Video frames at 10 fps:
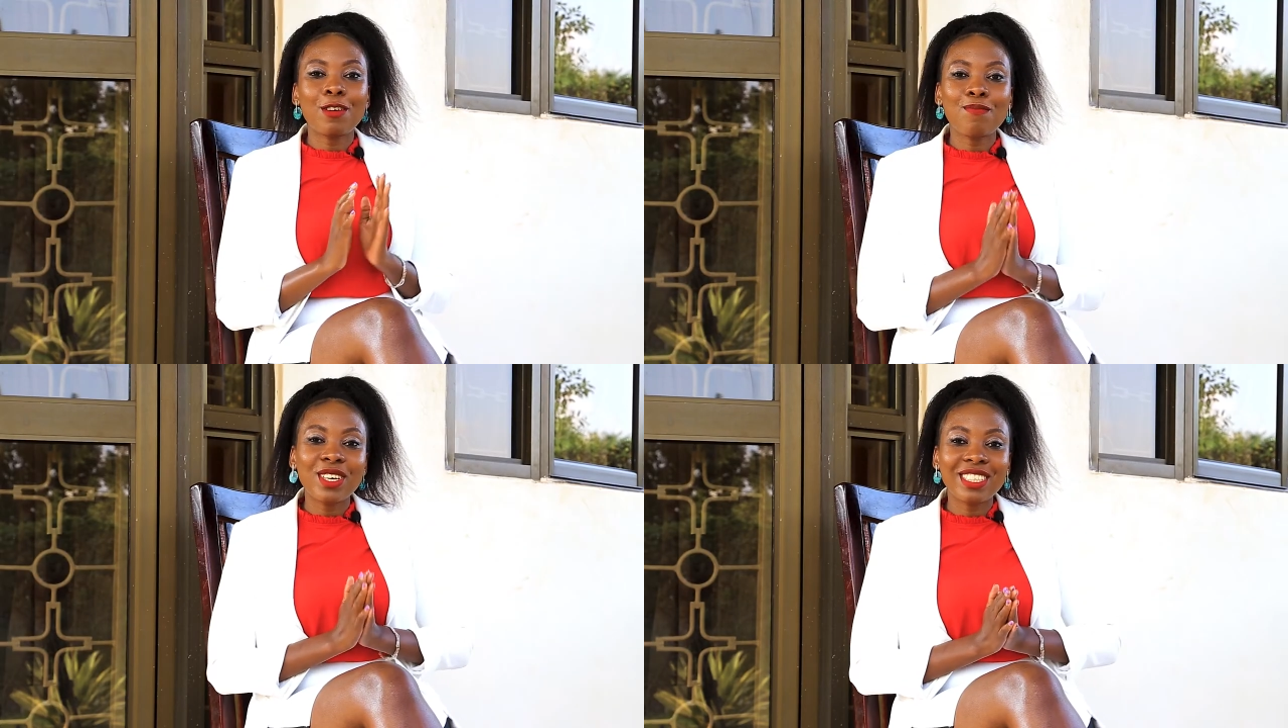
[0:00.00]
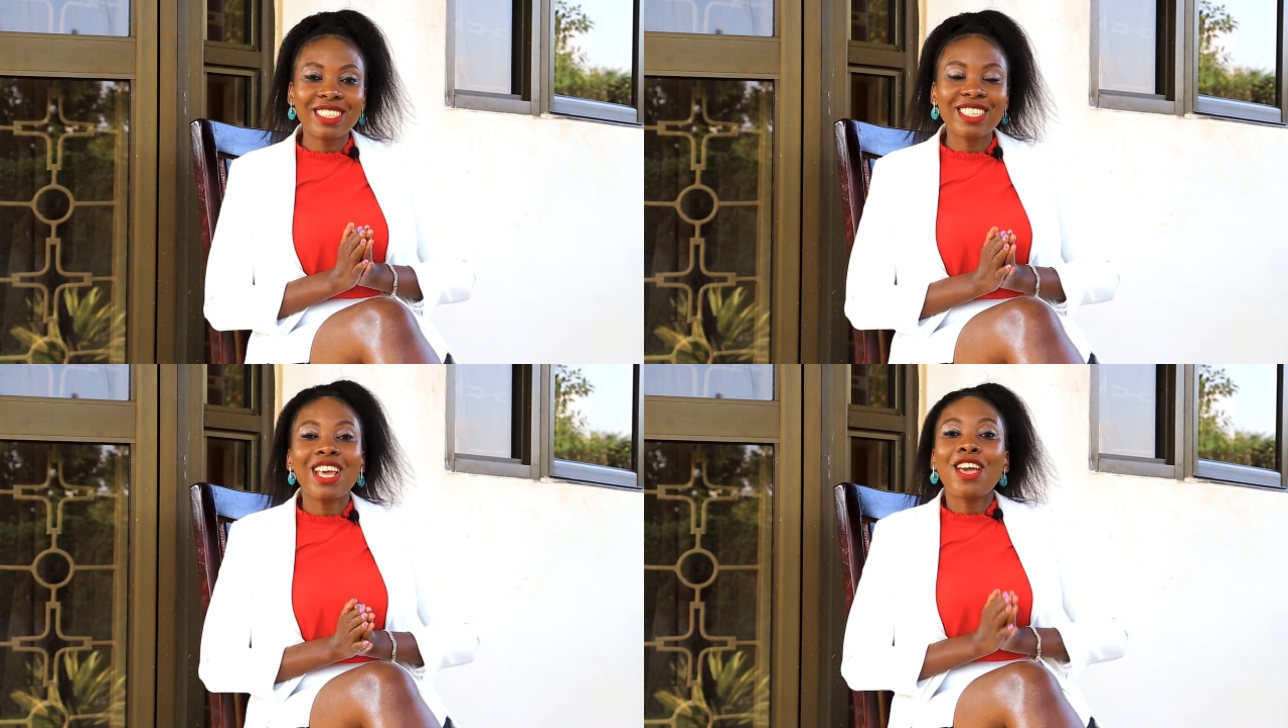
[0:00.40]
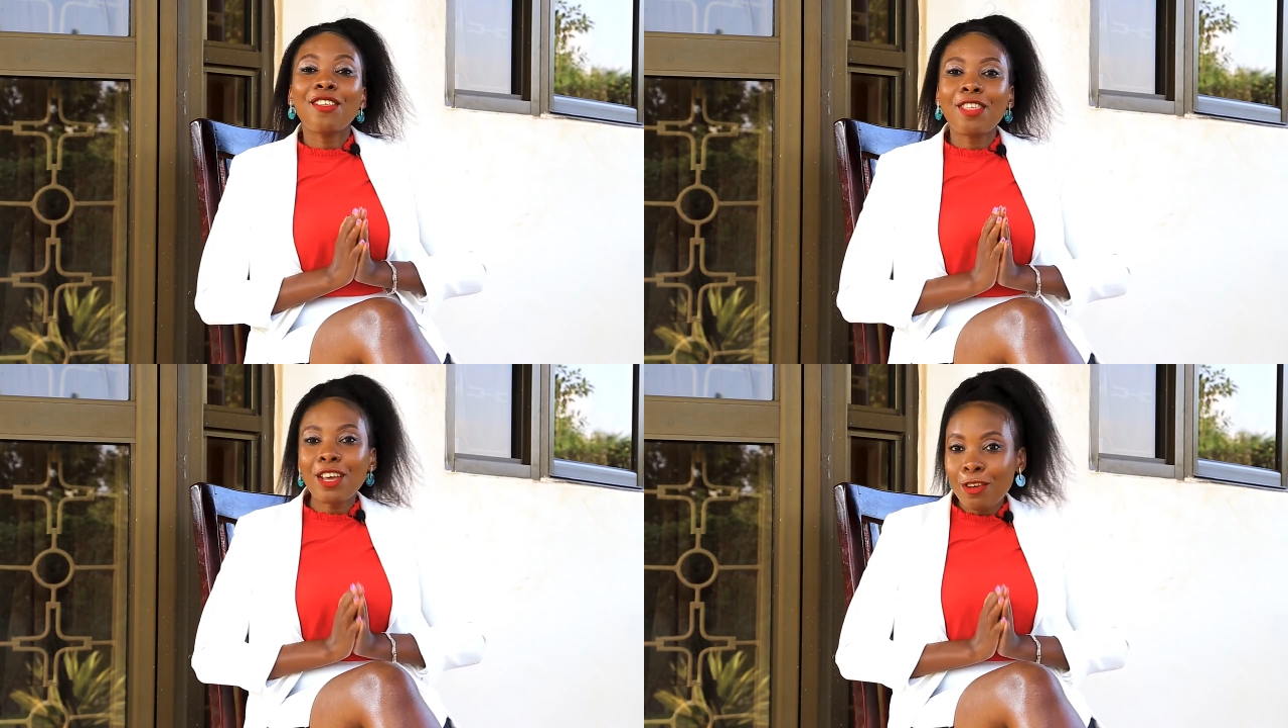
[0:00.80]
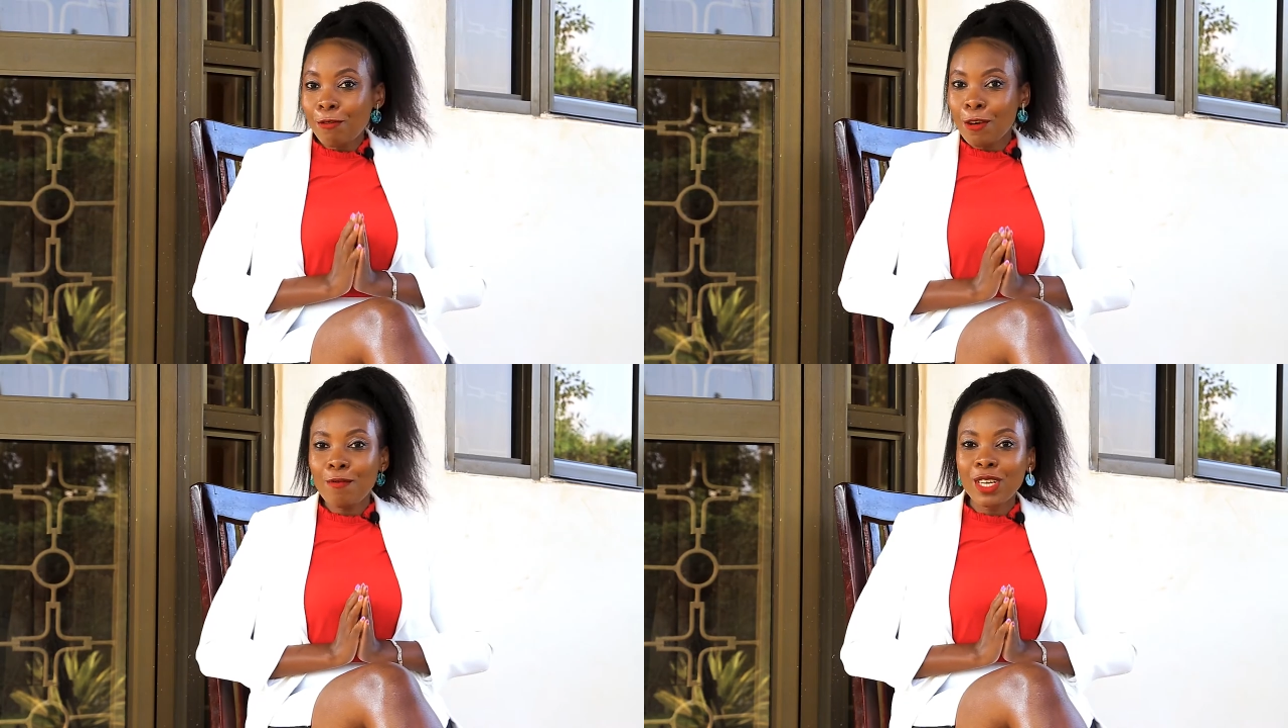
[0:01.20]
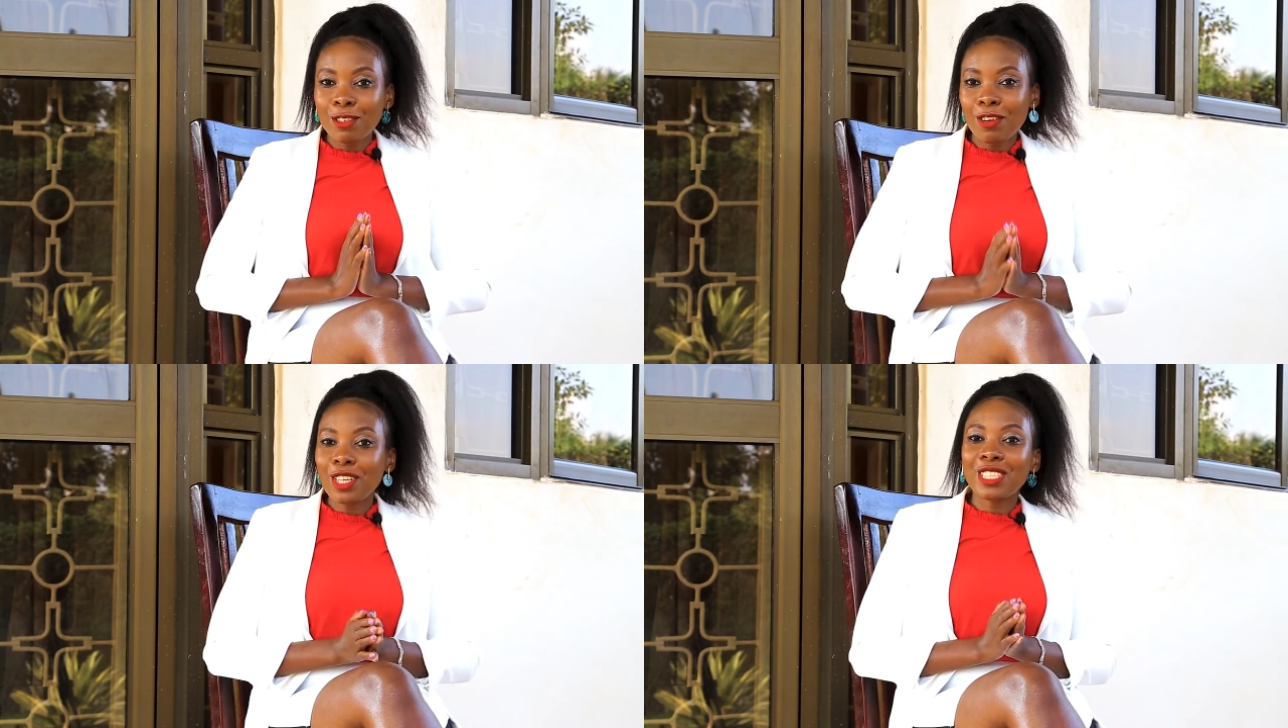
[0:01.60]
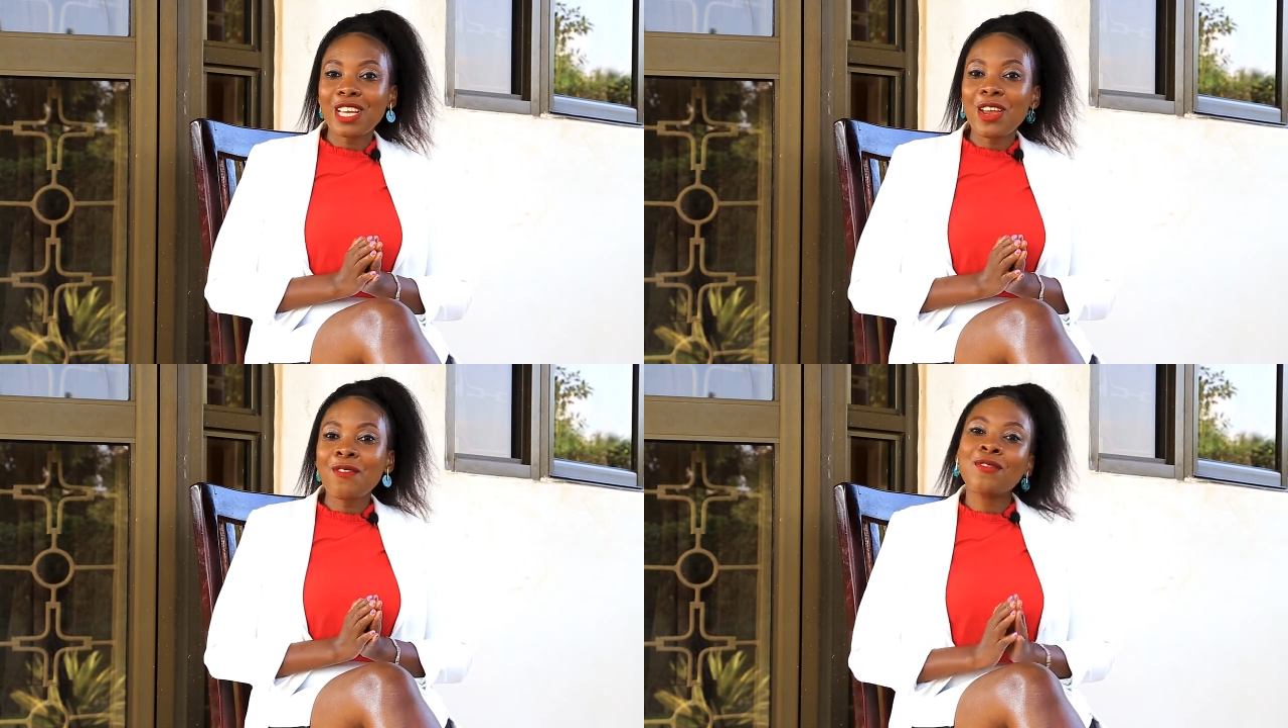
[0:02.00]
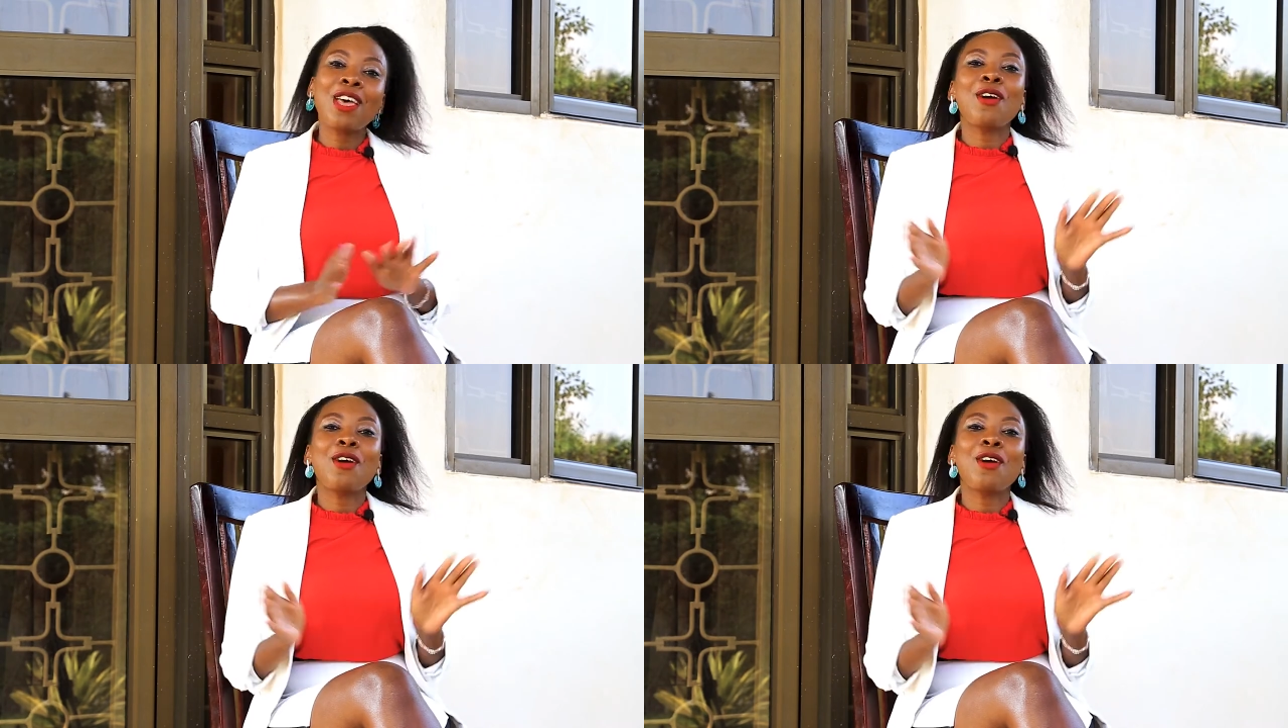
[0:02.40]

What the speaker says: the best. Thank you very much for your time.